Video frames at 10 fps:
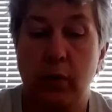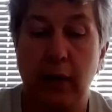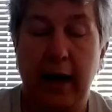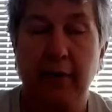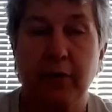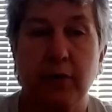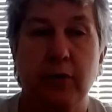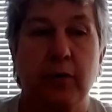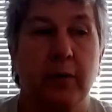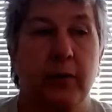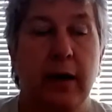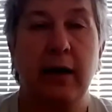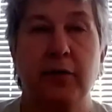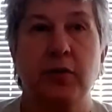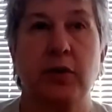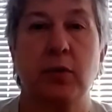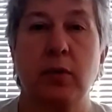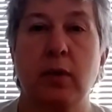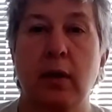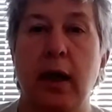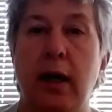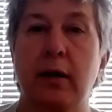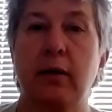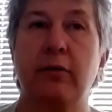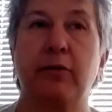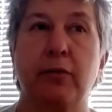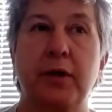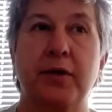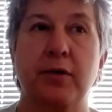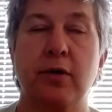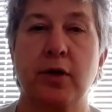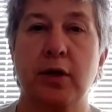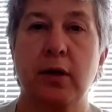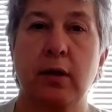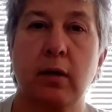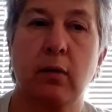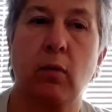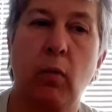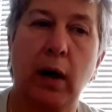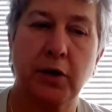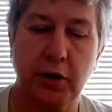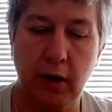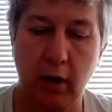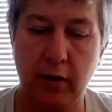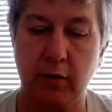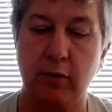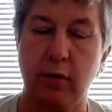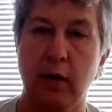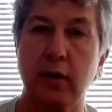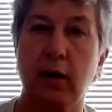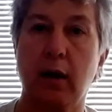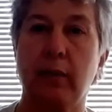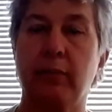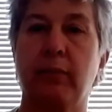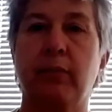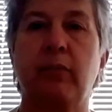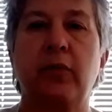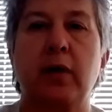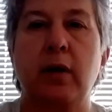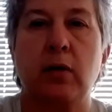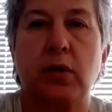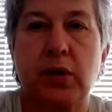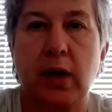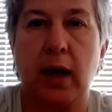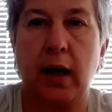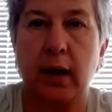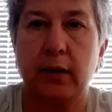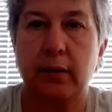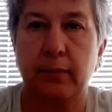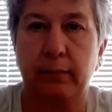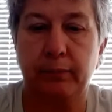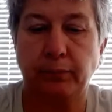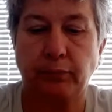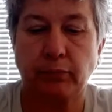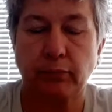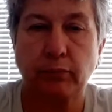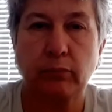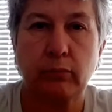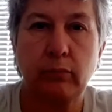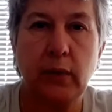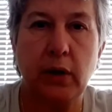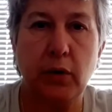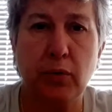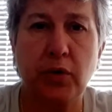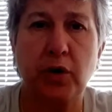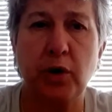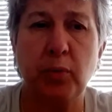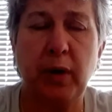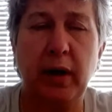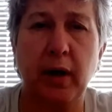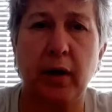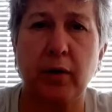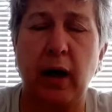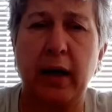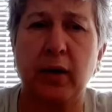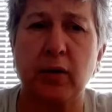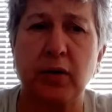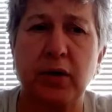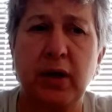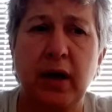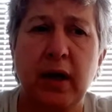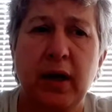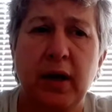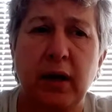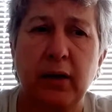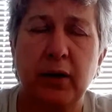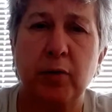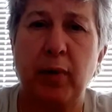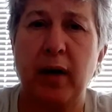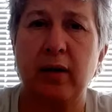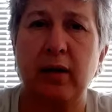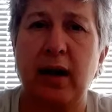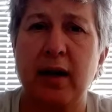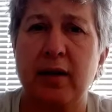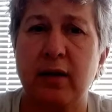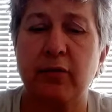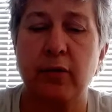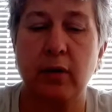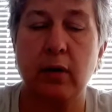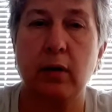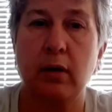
After doing a lot of research and watching other videos on YouTube and other hikers, I learned about a lot of different